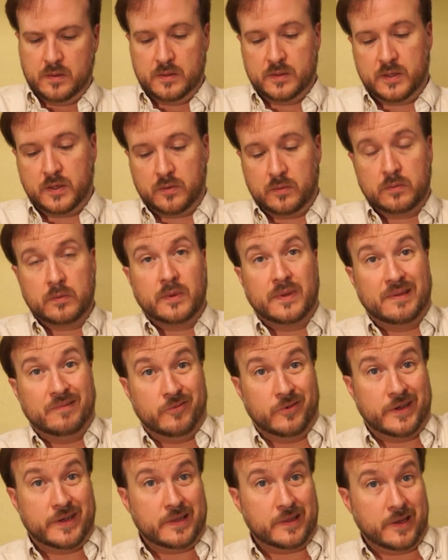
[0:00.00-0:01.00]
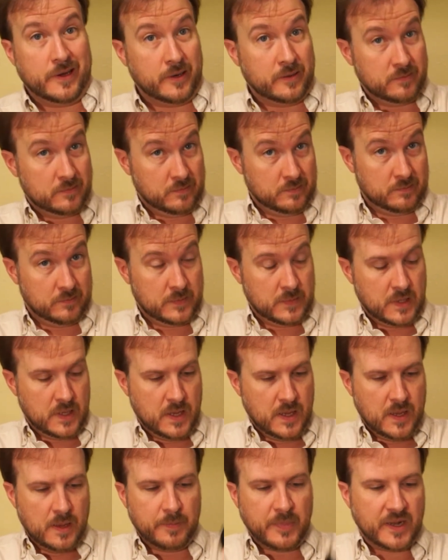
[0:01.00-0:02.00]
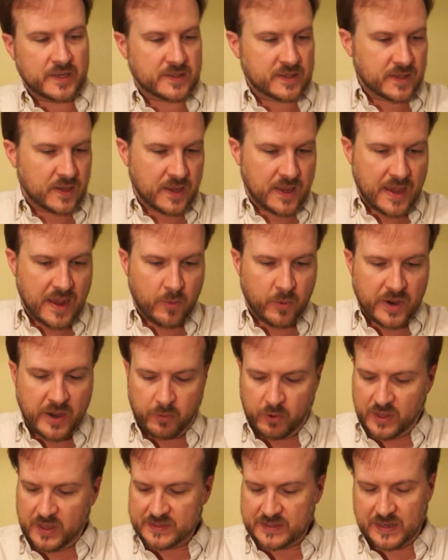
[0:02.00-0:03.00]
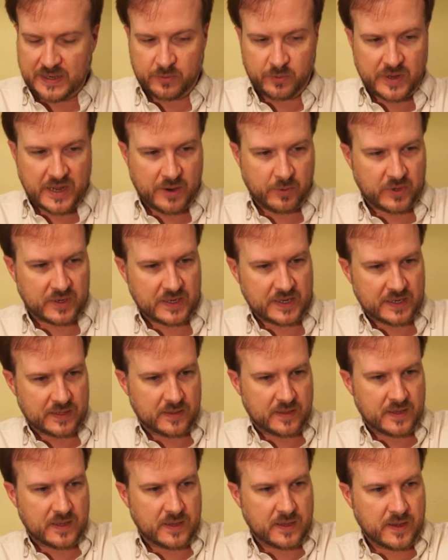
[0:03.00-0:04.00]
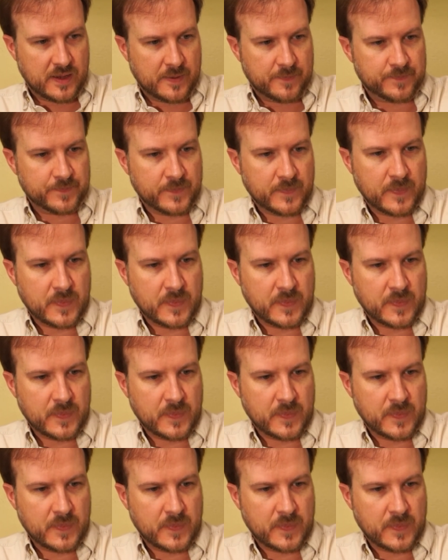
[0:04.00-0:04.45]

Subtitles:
So, we're getting there. But yeah, when I realized I would need the